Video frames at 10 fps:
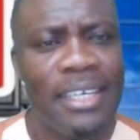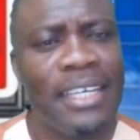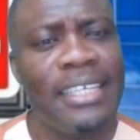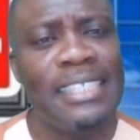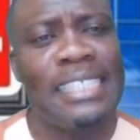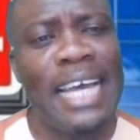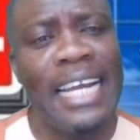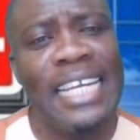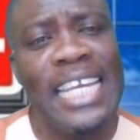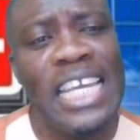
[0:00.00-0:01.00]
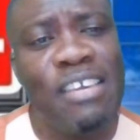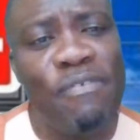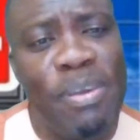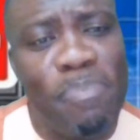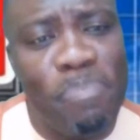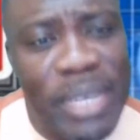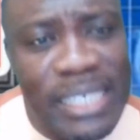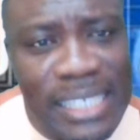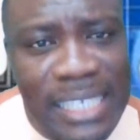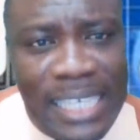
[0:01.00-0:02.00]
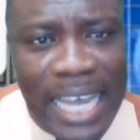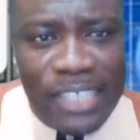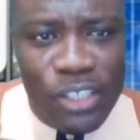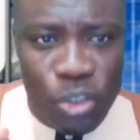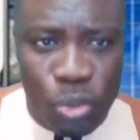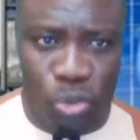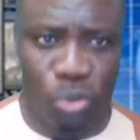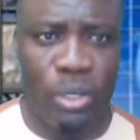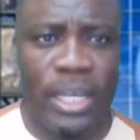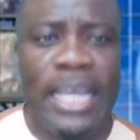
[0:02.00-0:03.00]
It is not even business as usual.